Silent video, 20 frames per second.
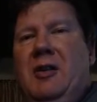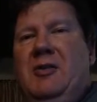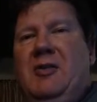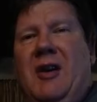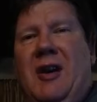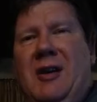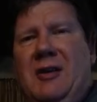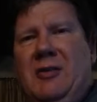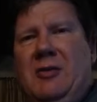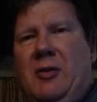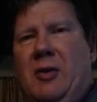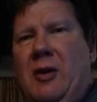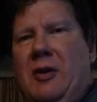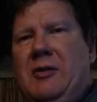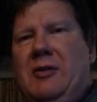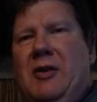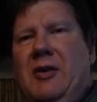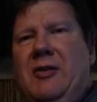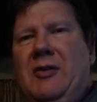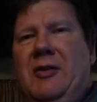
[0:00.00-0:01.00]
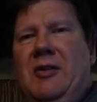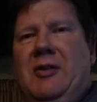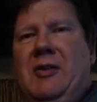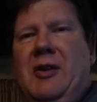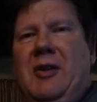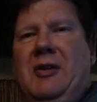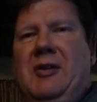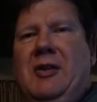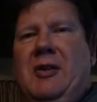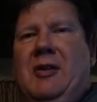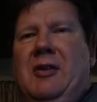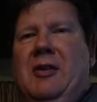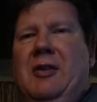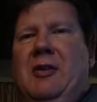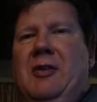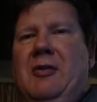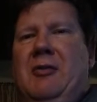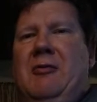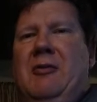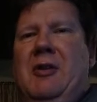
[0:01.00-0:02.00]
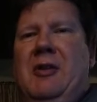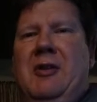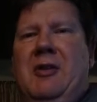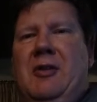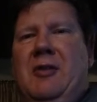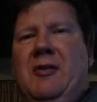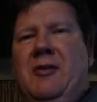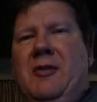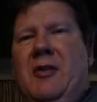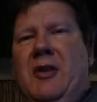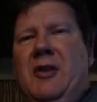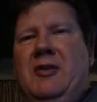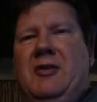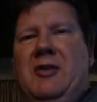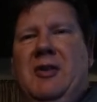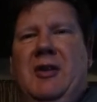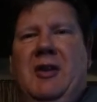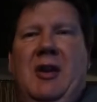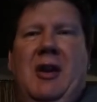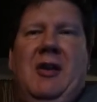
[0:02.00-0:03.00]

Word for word: John Kruk doesn't think they're going to win the division.